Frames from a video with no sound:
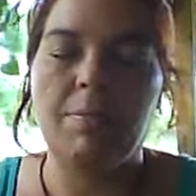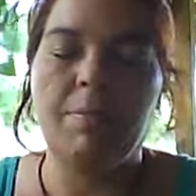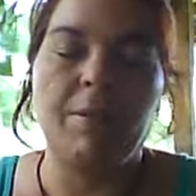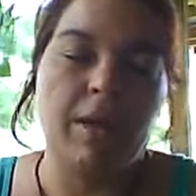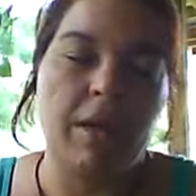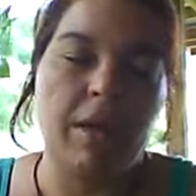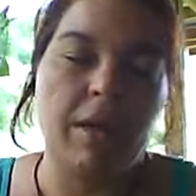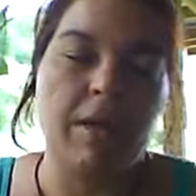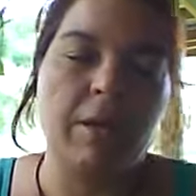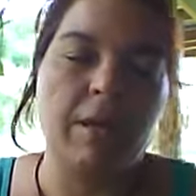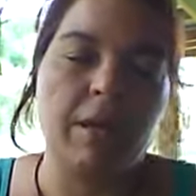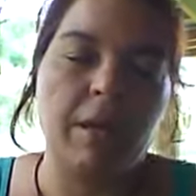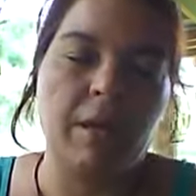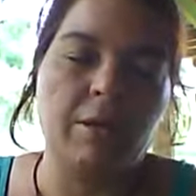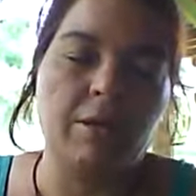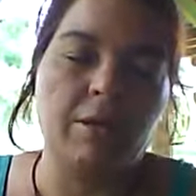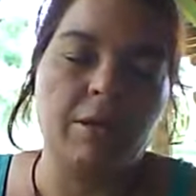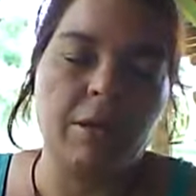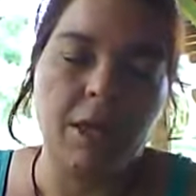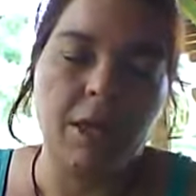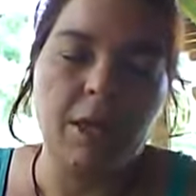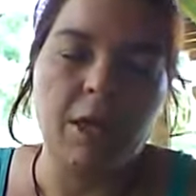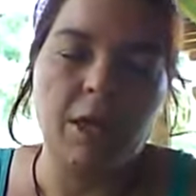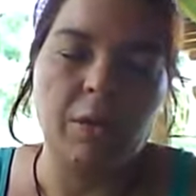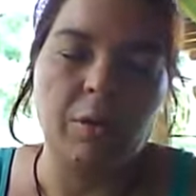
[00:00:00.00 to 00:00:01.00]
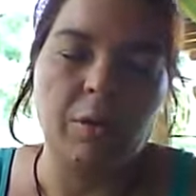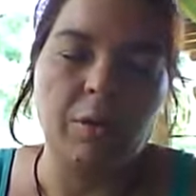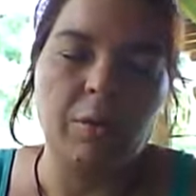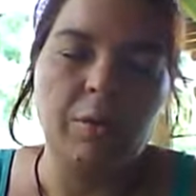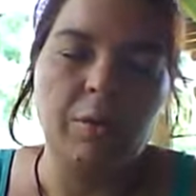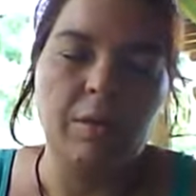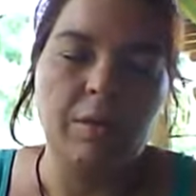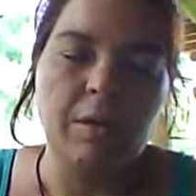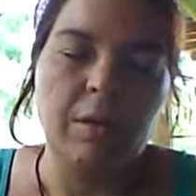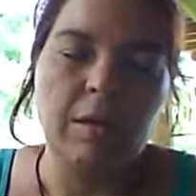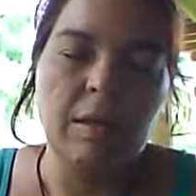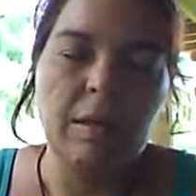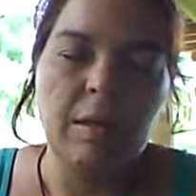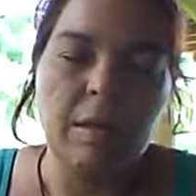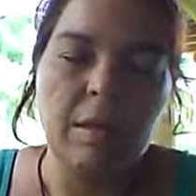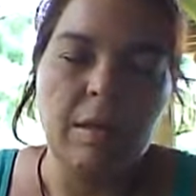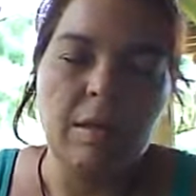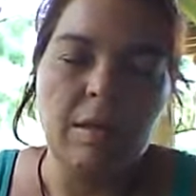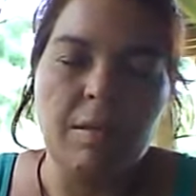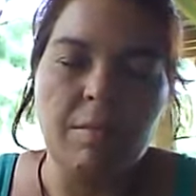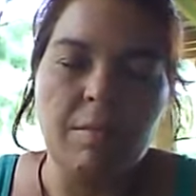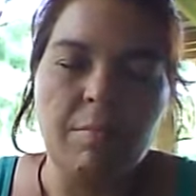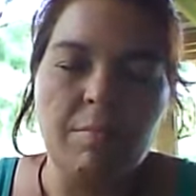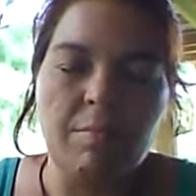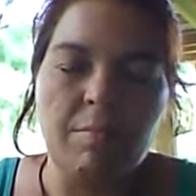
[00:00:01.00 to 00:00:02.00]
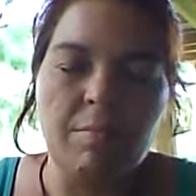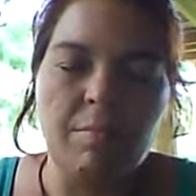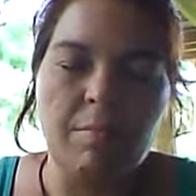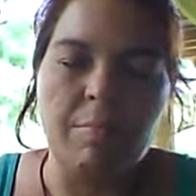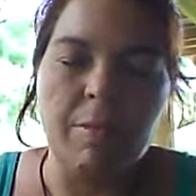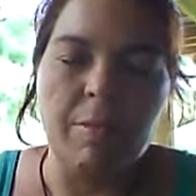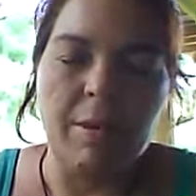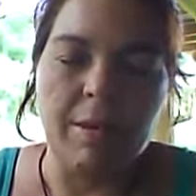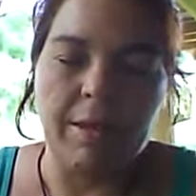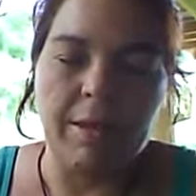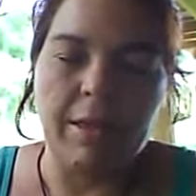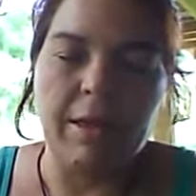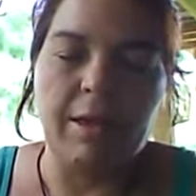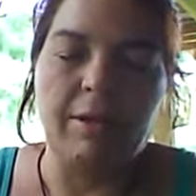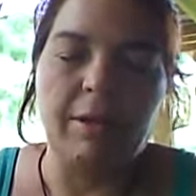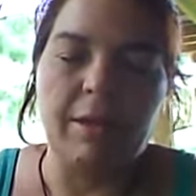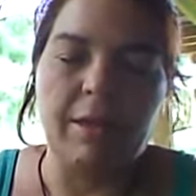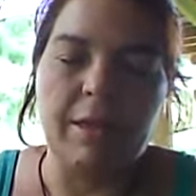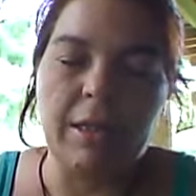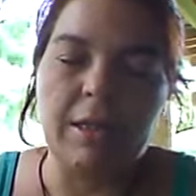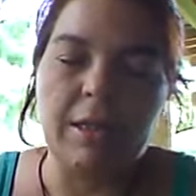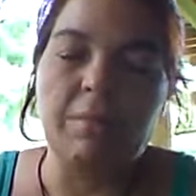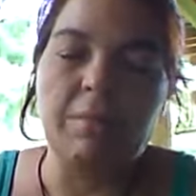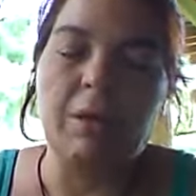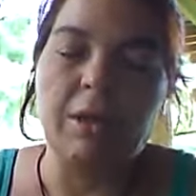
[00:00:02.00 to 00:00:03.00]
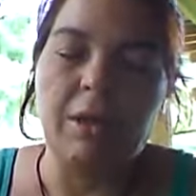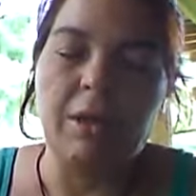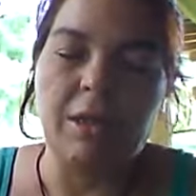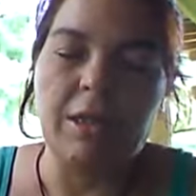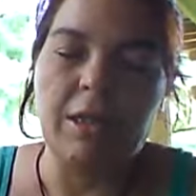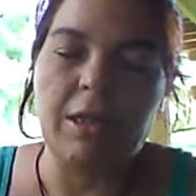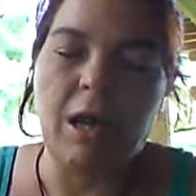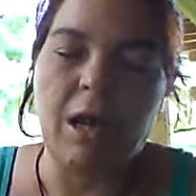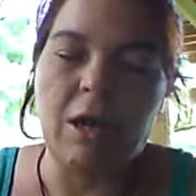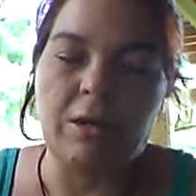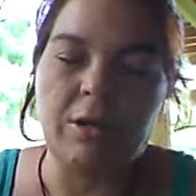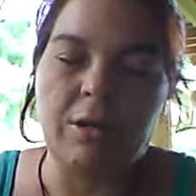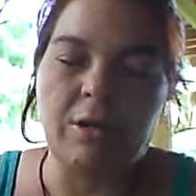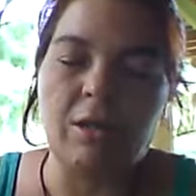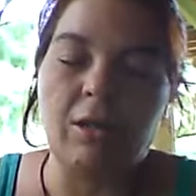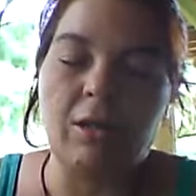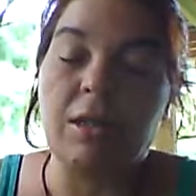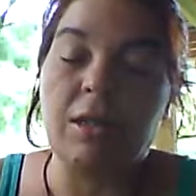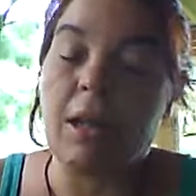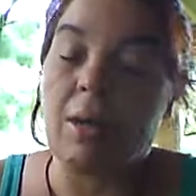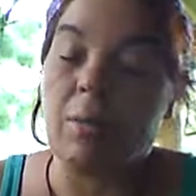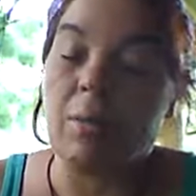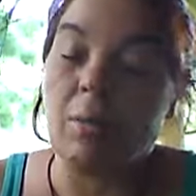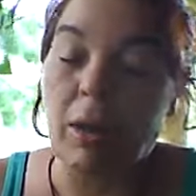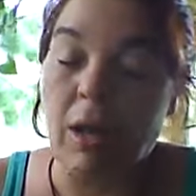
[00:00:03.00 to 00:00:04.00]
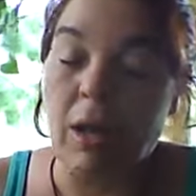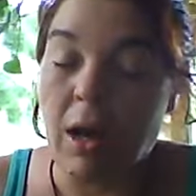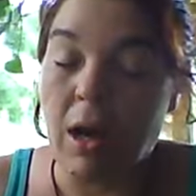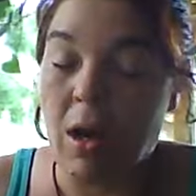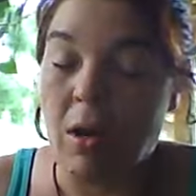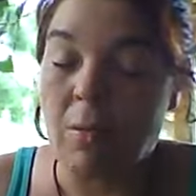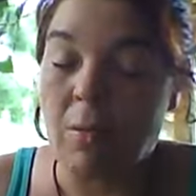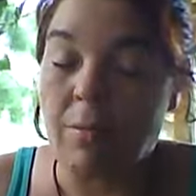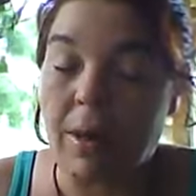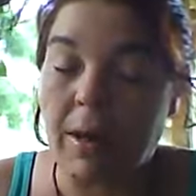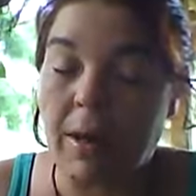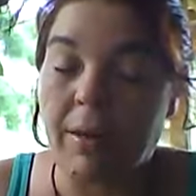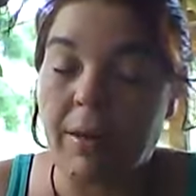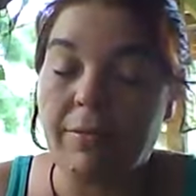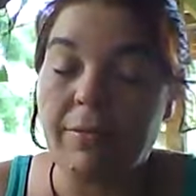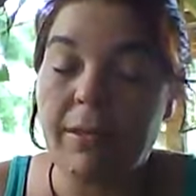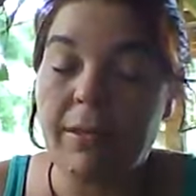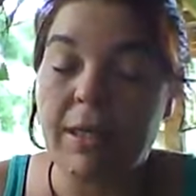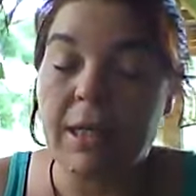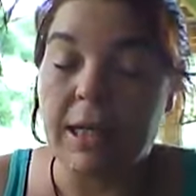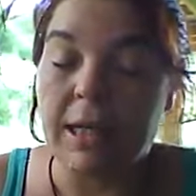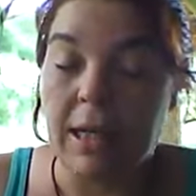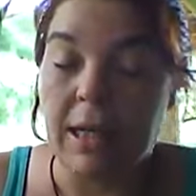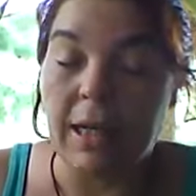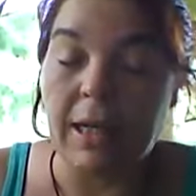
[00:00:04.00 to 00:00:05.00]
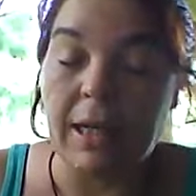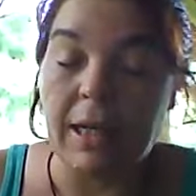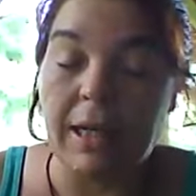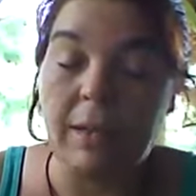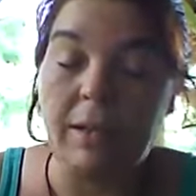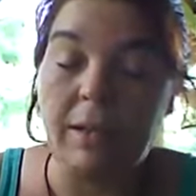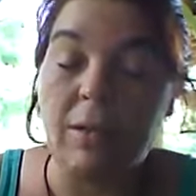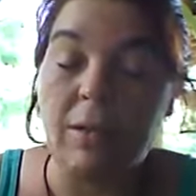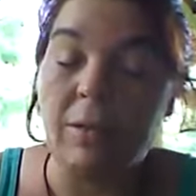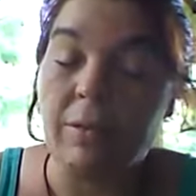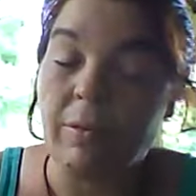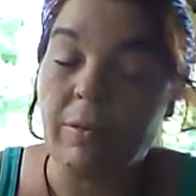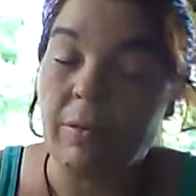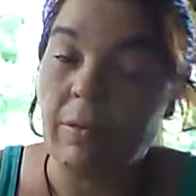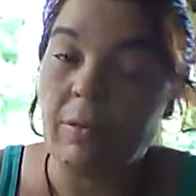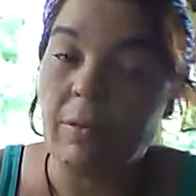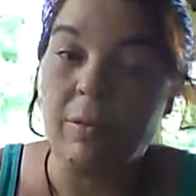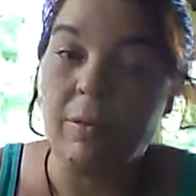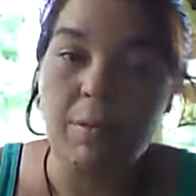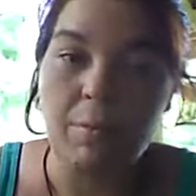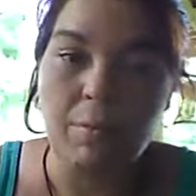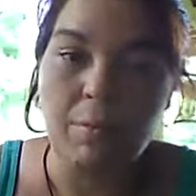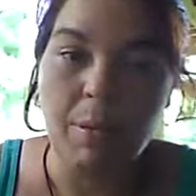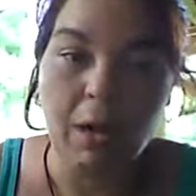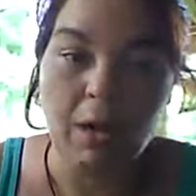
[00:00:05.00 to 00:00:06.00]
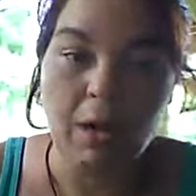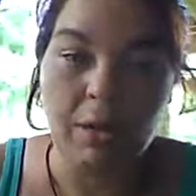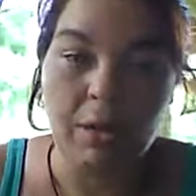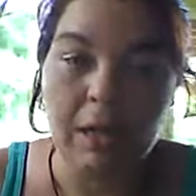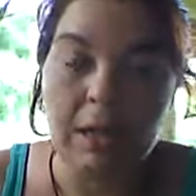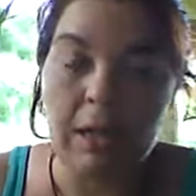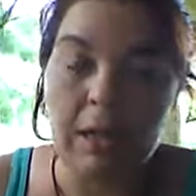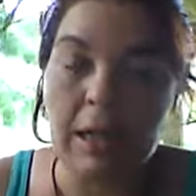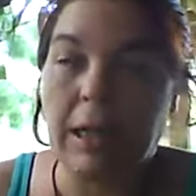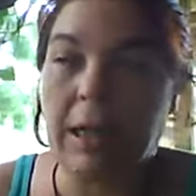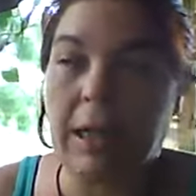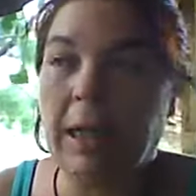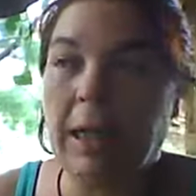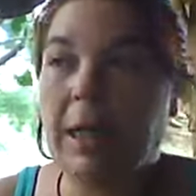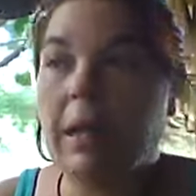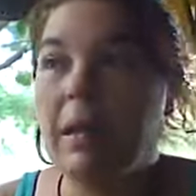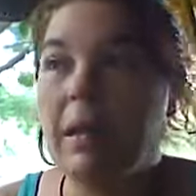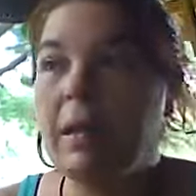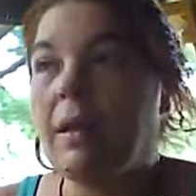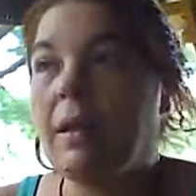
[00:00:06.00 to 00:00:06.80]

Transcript: in there too. But there is some good doctors that we all may have seen and personally.